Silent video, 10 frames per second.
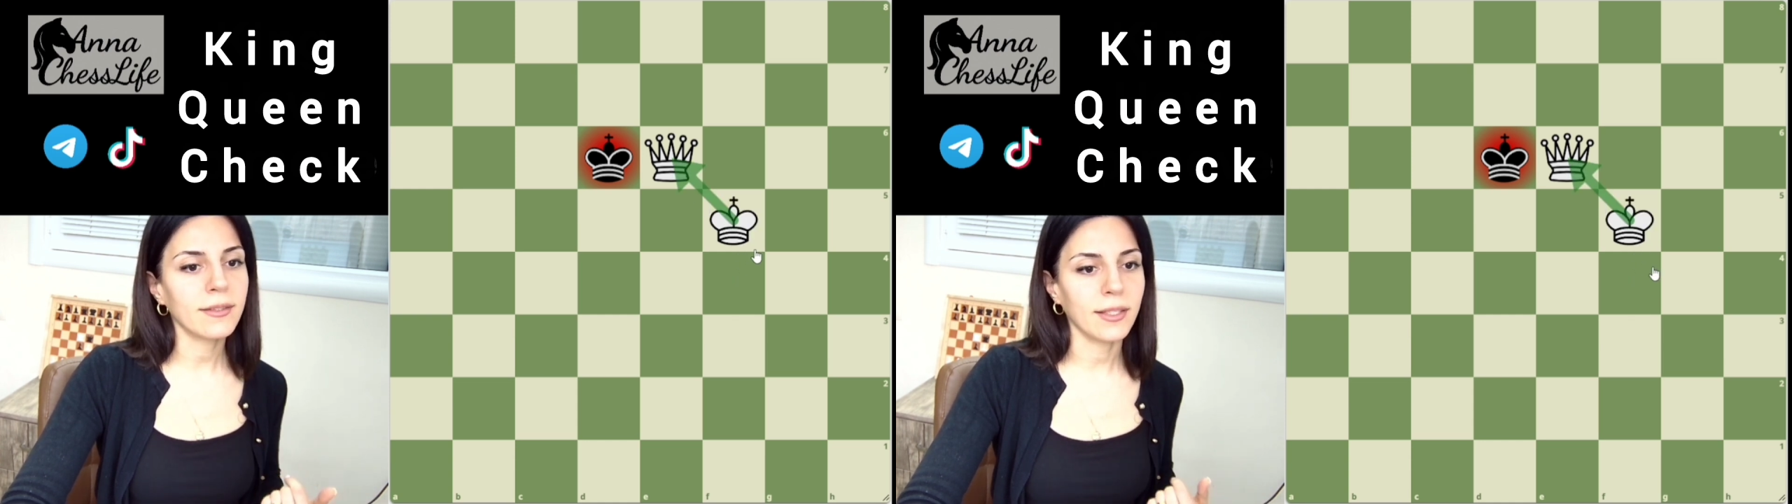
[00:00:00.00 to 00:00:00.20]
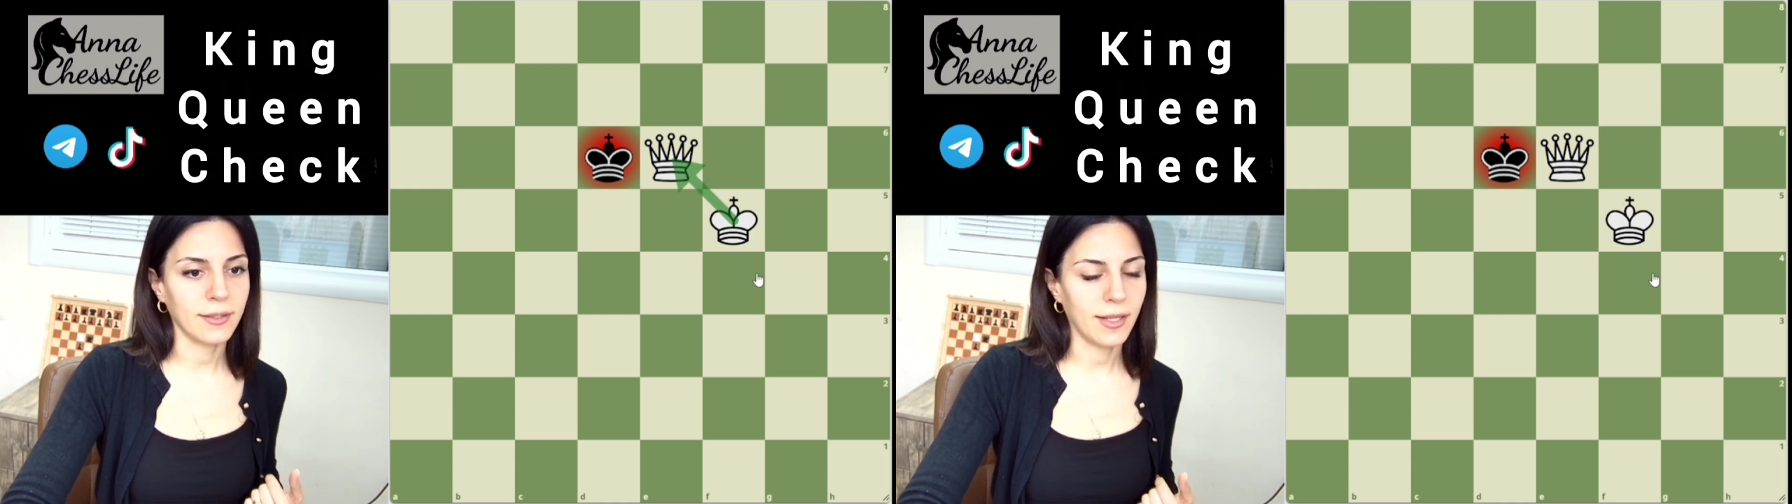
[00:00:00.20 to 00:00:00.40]

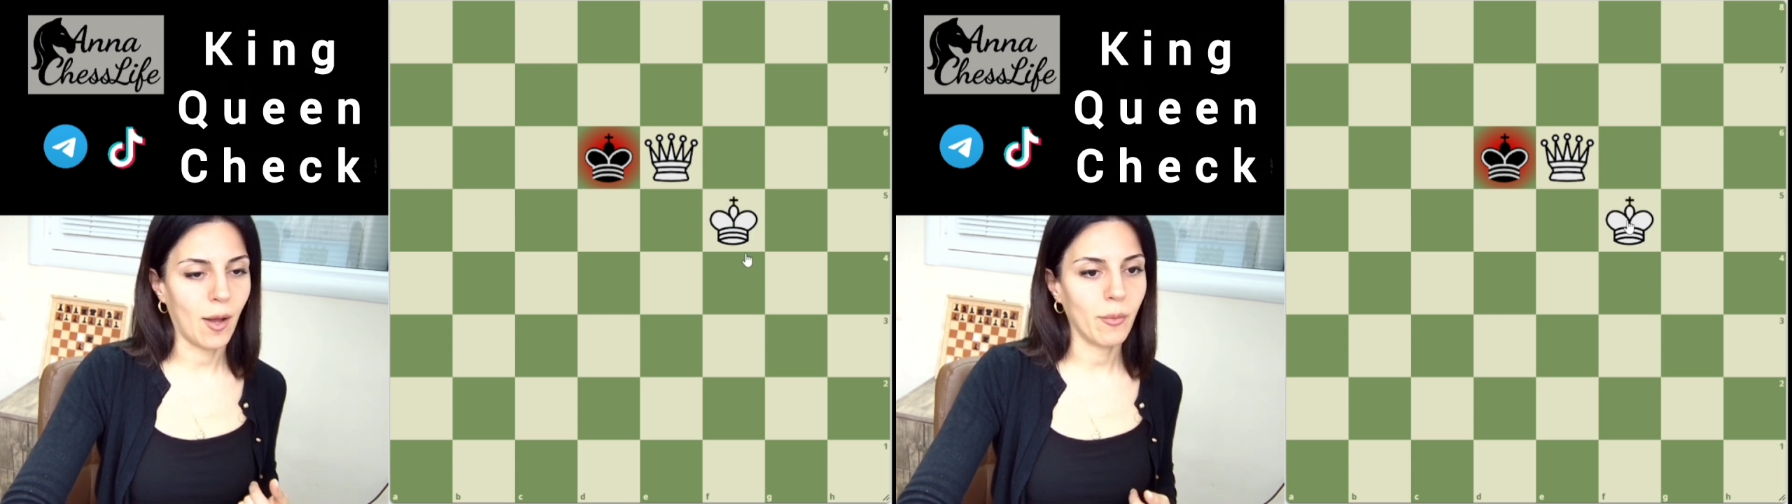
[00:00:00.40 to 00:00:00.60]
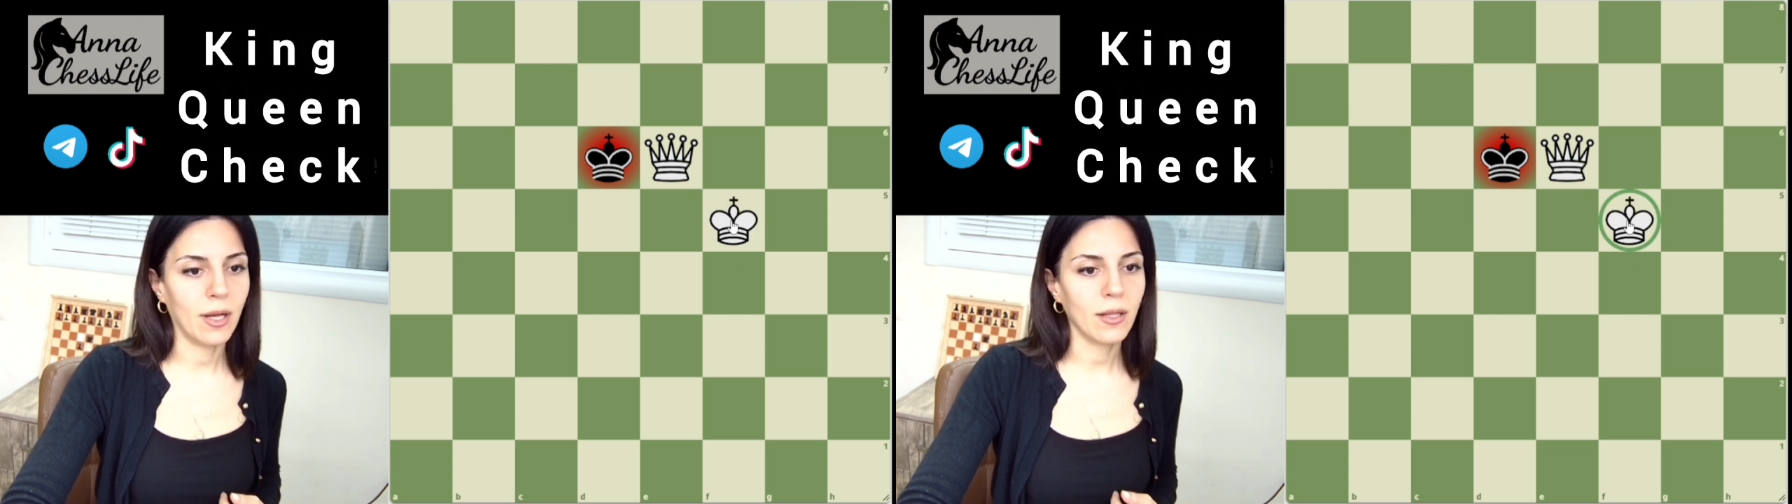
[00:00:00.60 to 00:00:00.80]

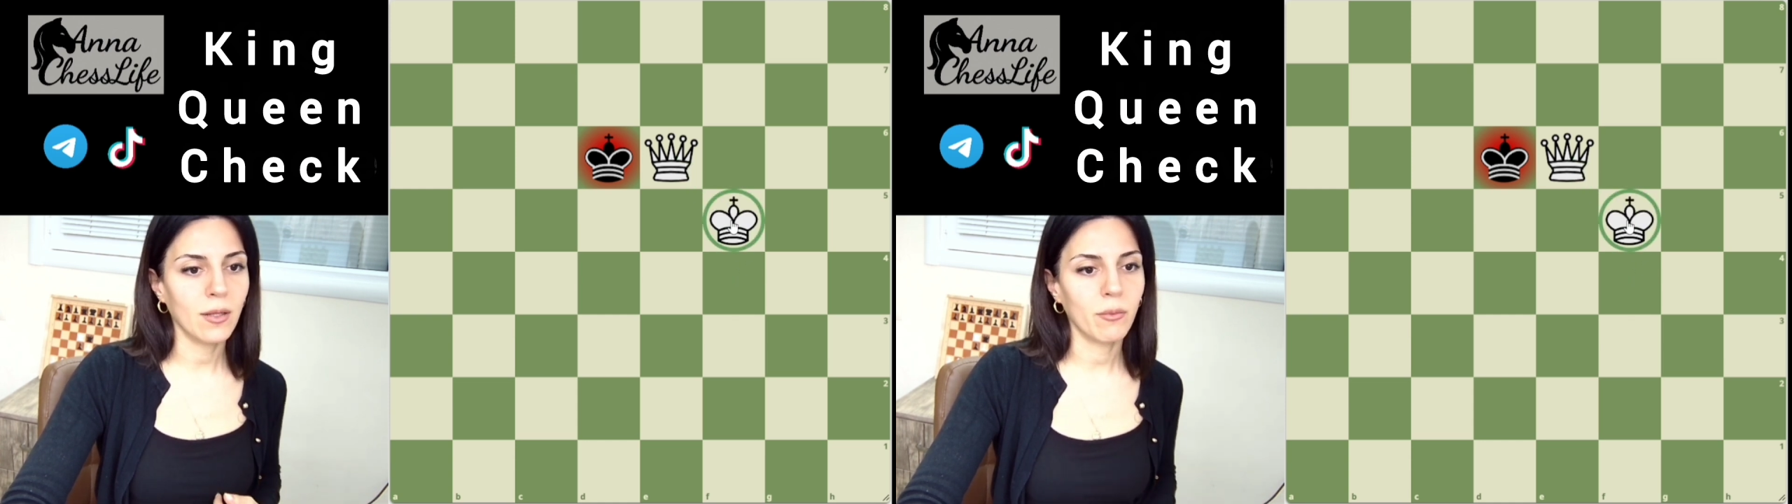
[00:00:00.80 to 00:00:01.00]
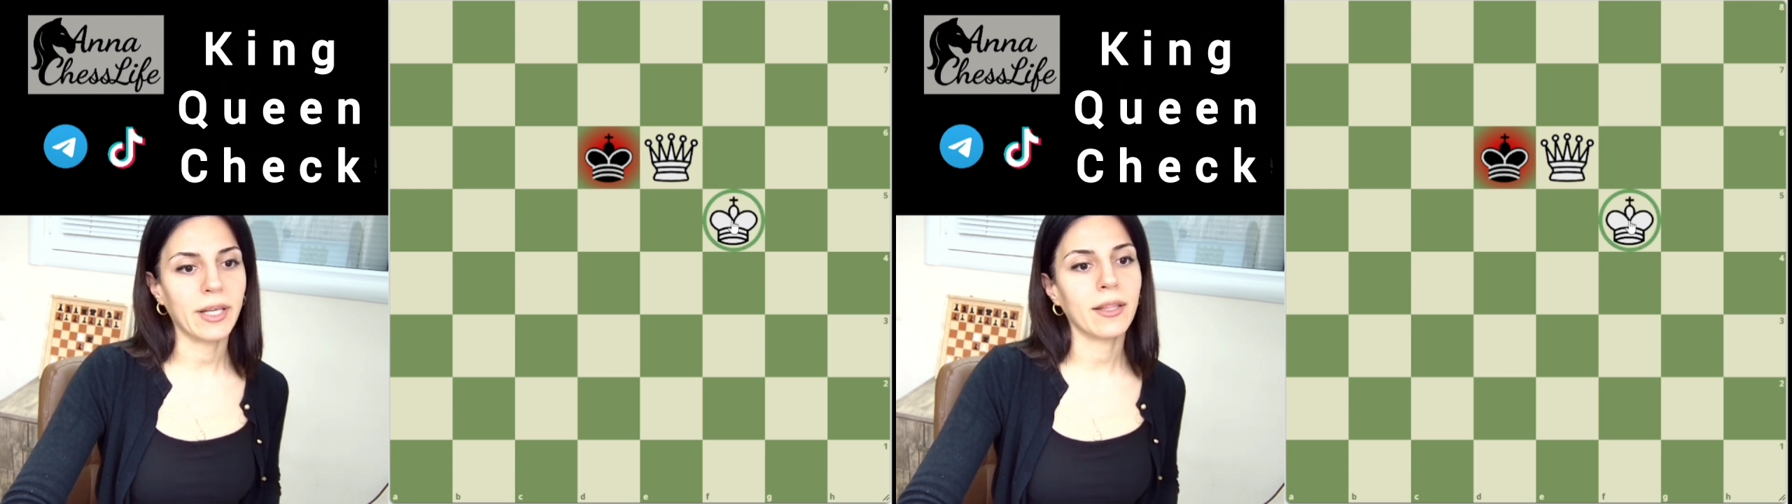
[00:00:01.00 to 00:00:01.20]
example,
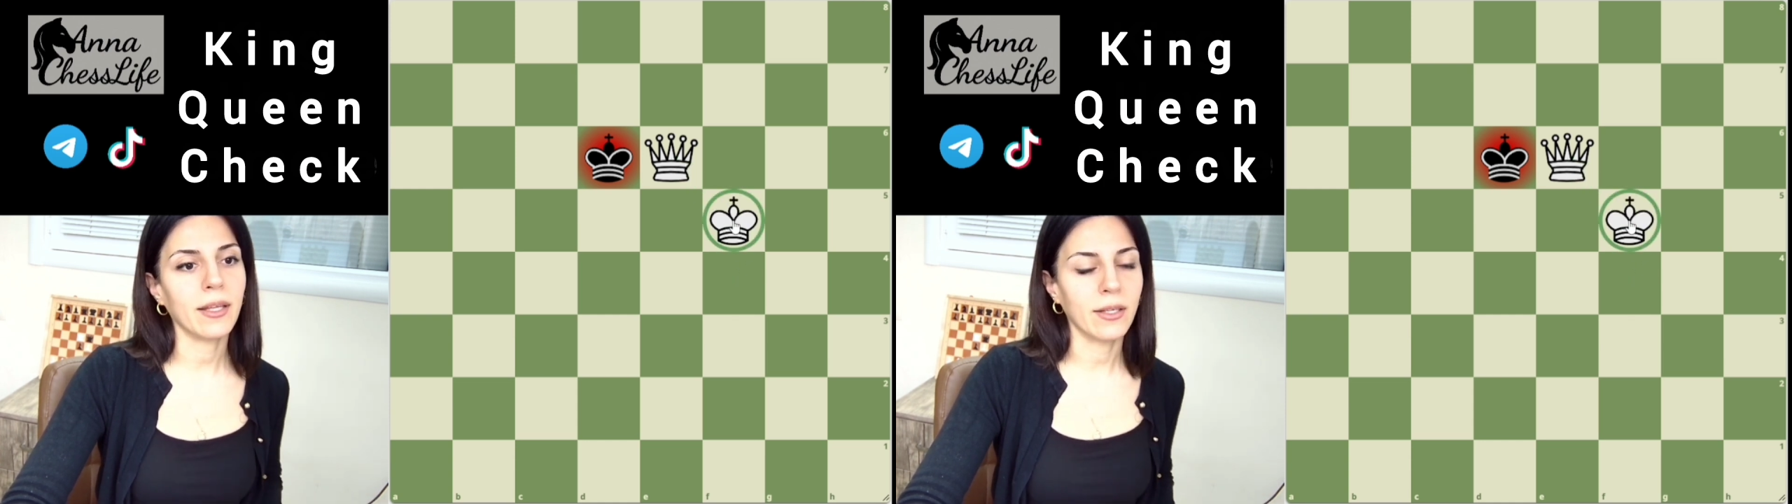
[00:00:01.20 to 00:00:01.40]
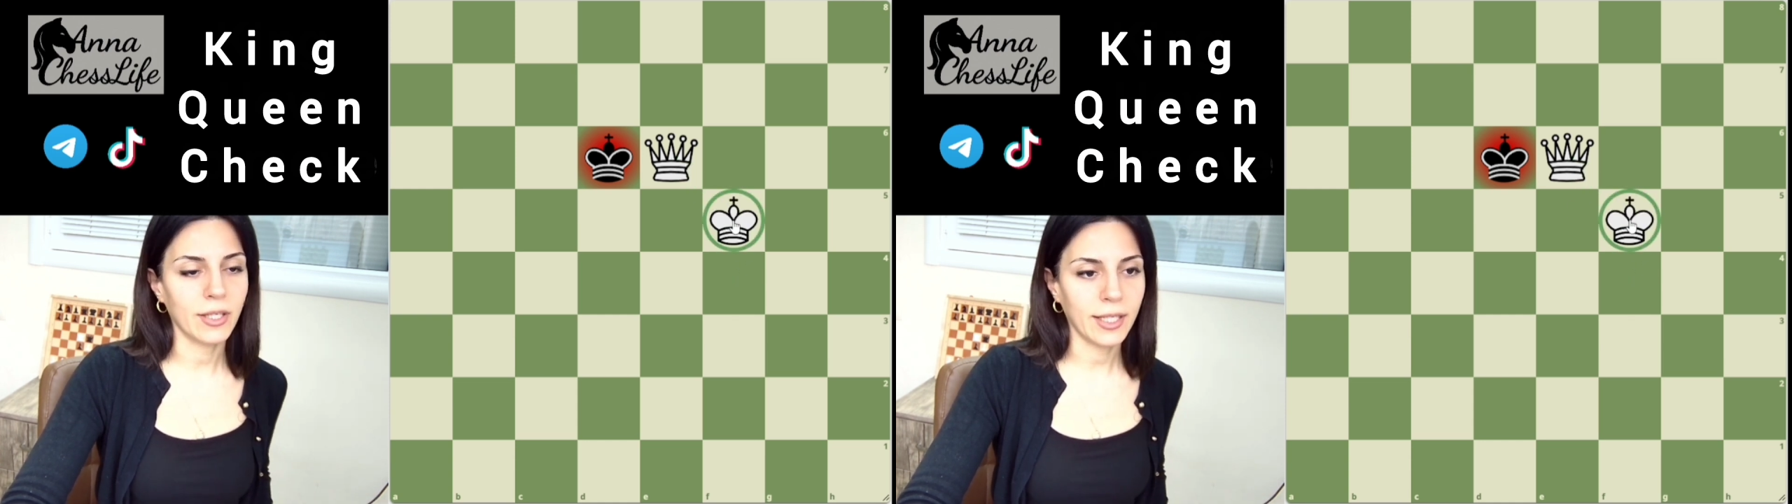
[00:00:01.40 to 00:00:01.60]
by
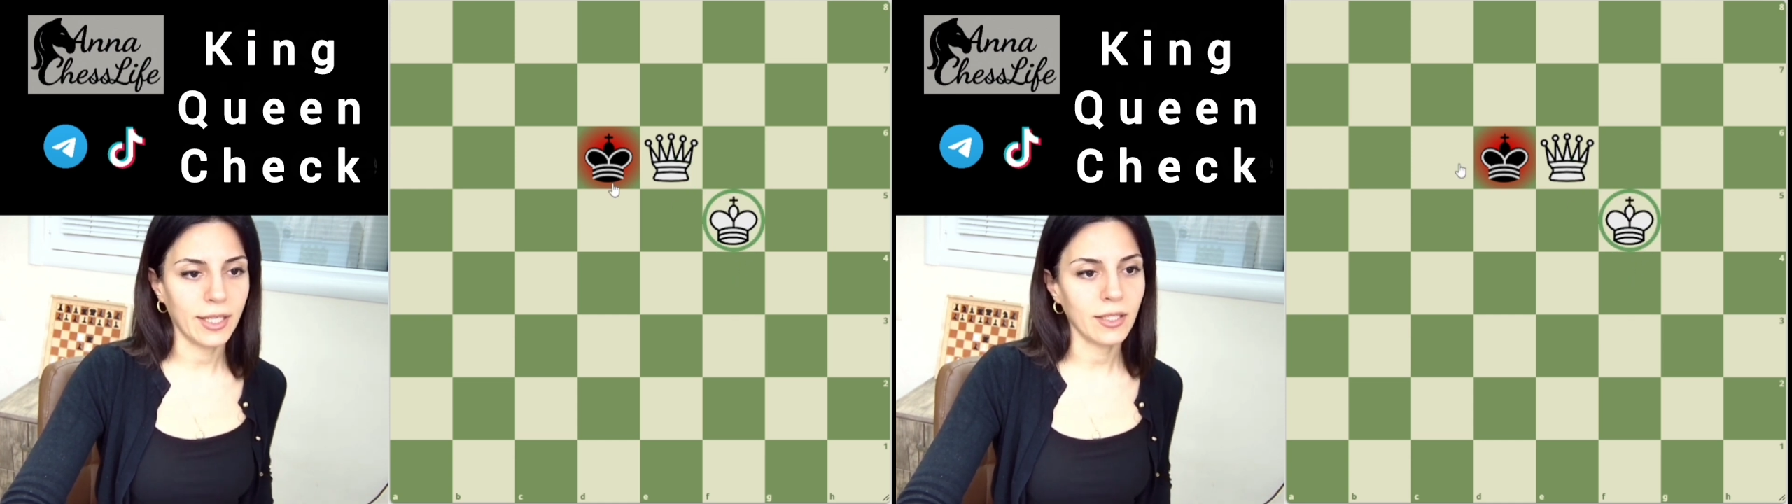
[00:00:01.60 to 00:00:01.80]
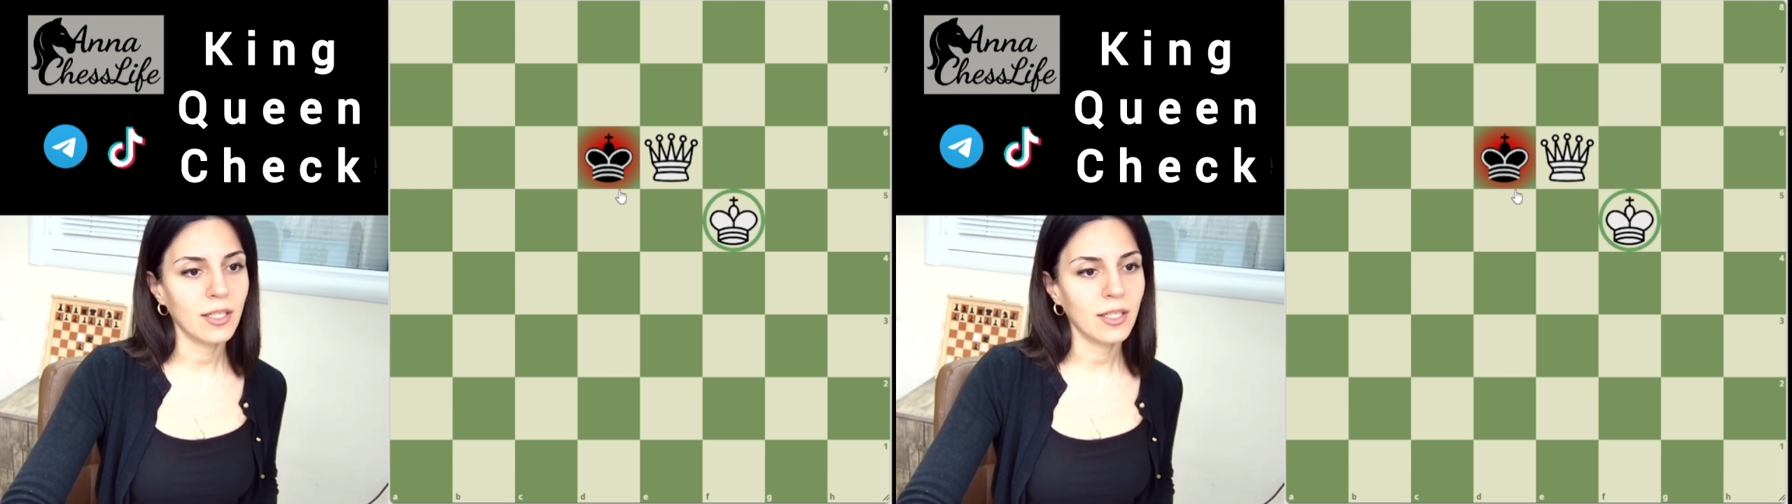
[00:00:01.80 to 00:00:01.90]
their king,